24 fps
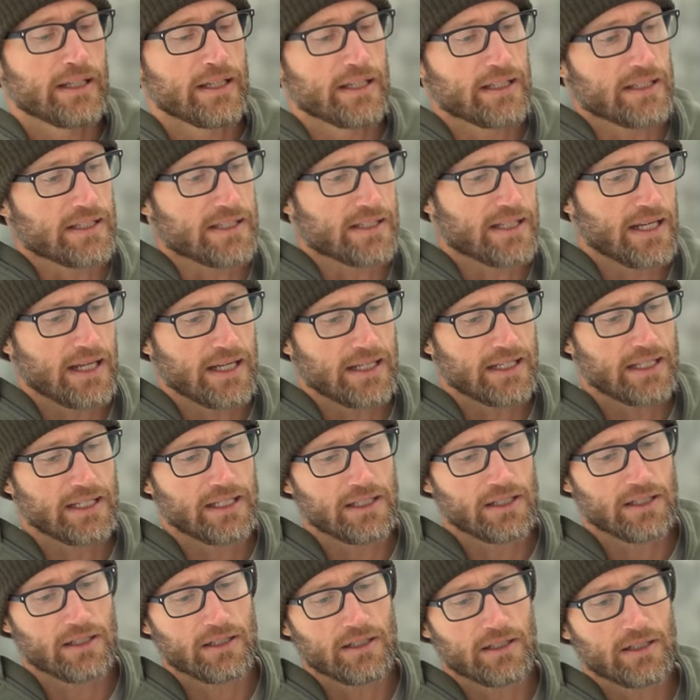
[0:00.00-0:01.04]
inside
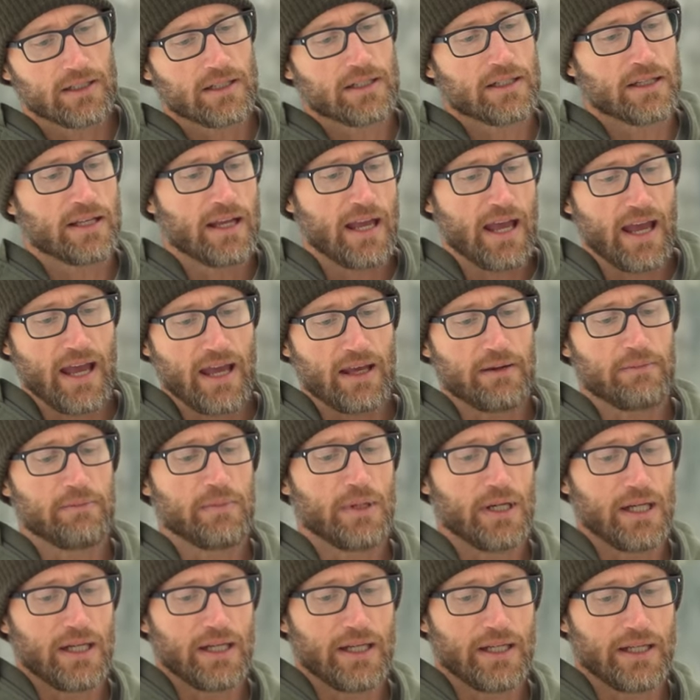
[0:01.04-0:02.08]
here, had
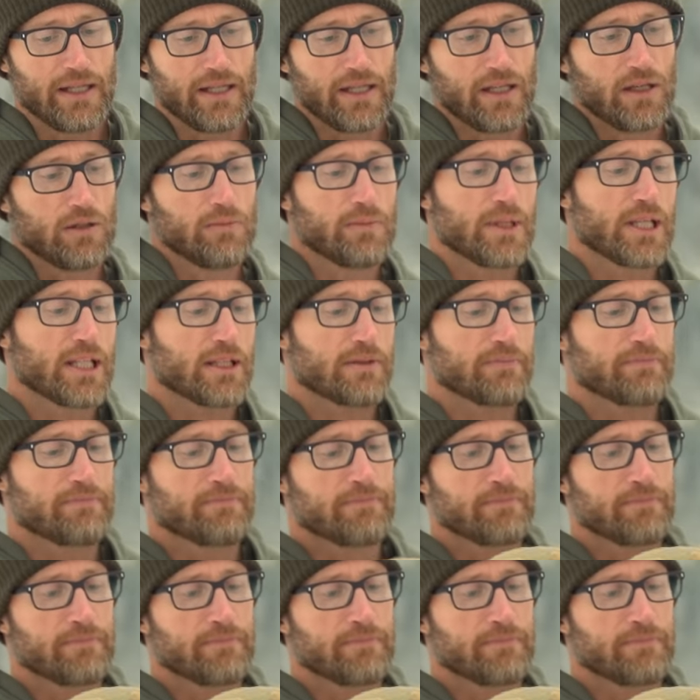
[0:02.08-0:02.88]
my helmet.